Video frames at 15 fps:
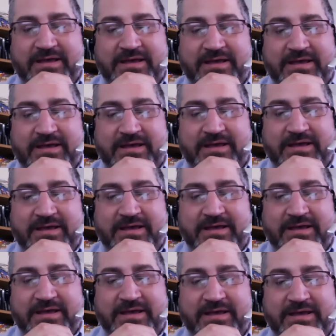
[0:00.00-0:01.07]

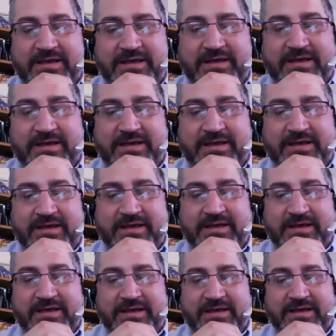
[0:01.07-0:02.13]
spent about
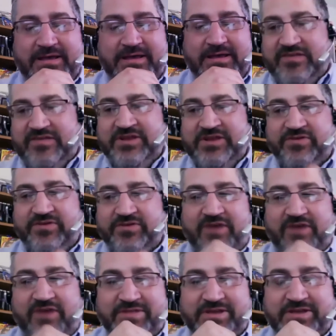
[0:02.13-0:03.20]
6 or 7 years
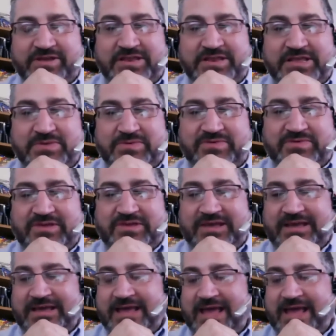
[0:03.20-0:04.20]
traveling continuously,